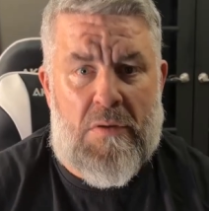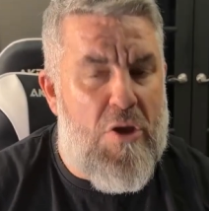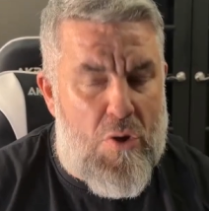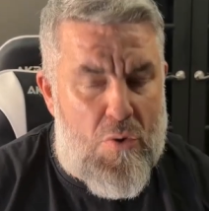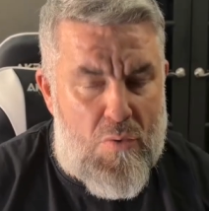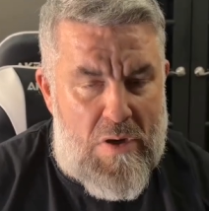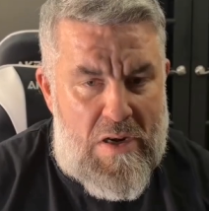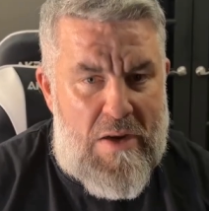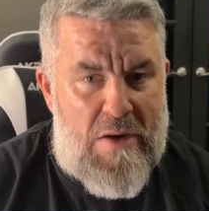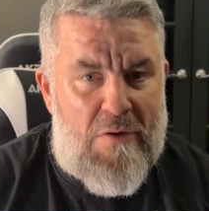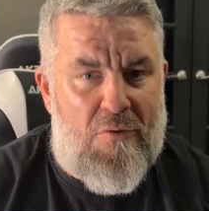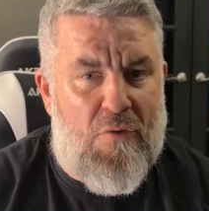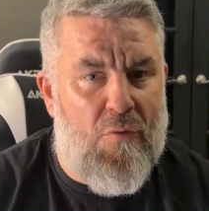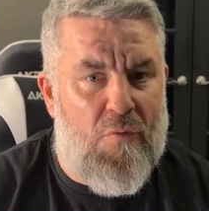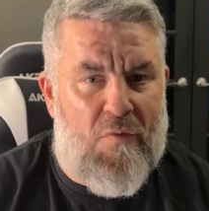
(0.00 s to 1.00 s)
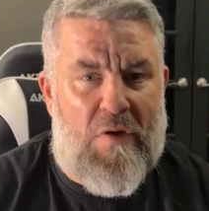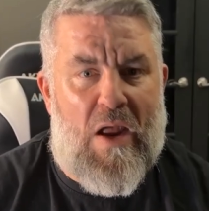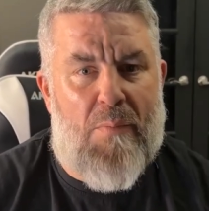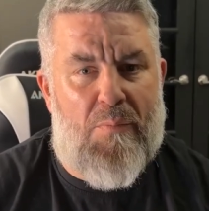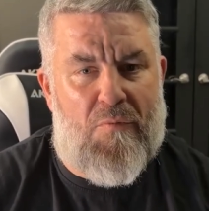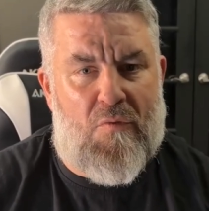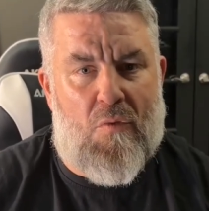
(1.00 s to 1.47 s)
You need to
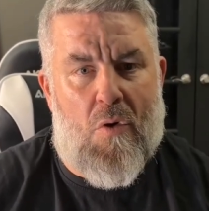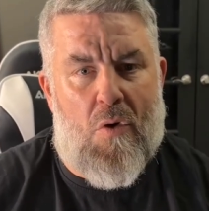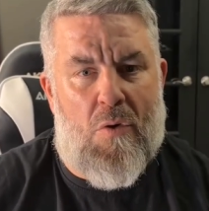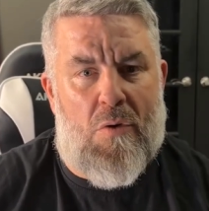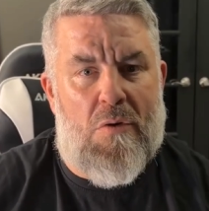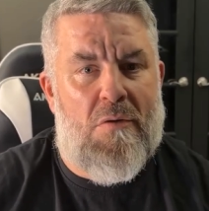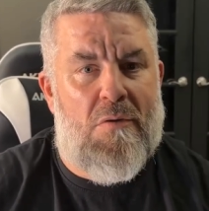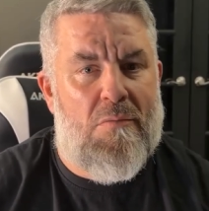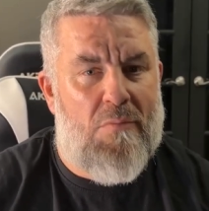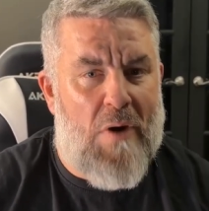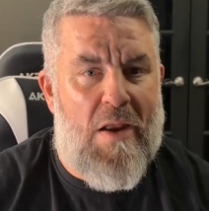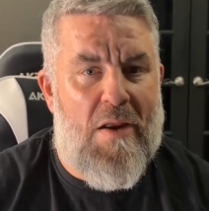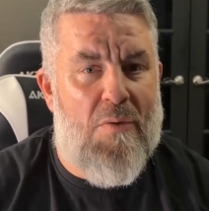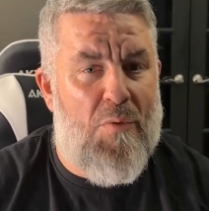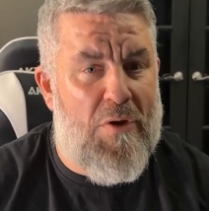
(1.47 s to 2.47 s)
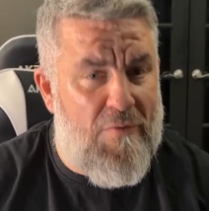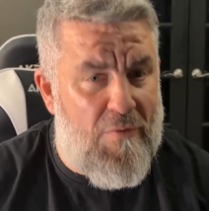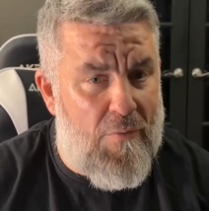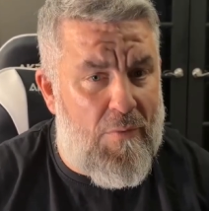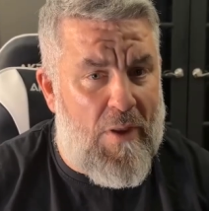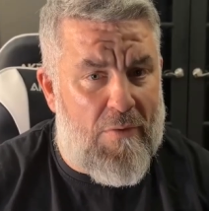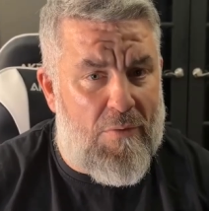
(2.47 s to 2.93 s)
stop scroll, right? And we
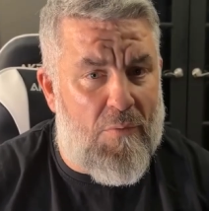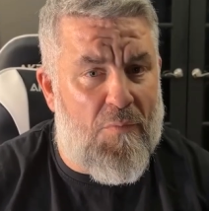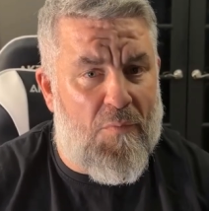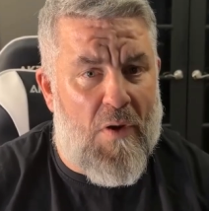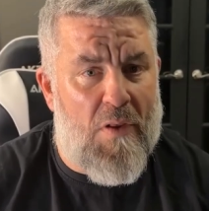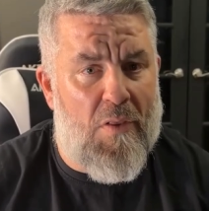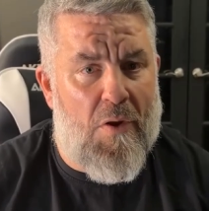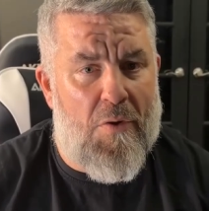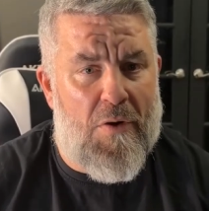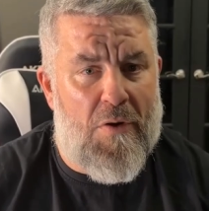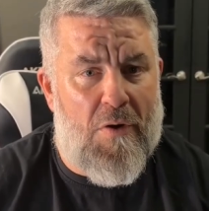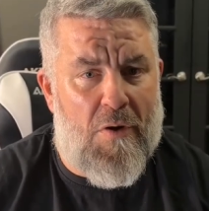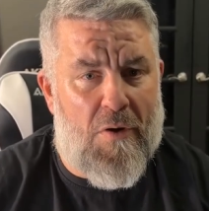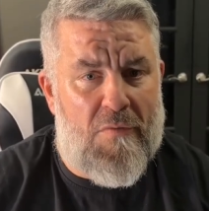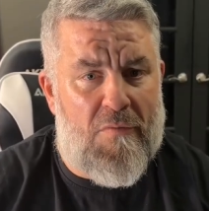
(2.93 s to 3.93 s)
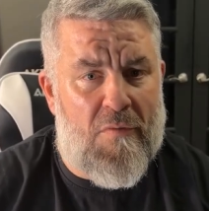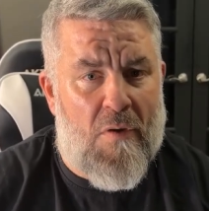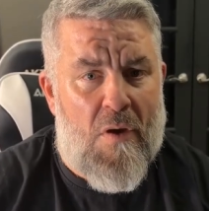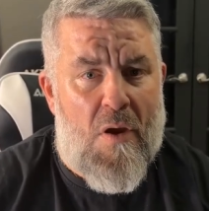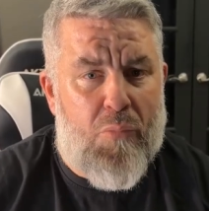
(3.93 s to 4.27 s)
do that through front loaded hooks.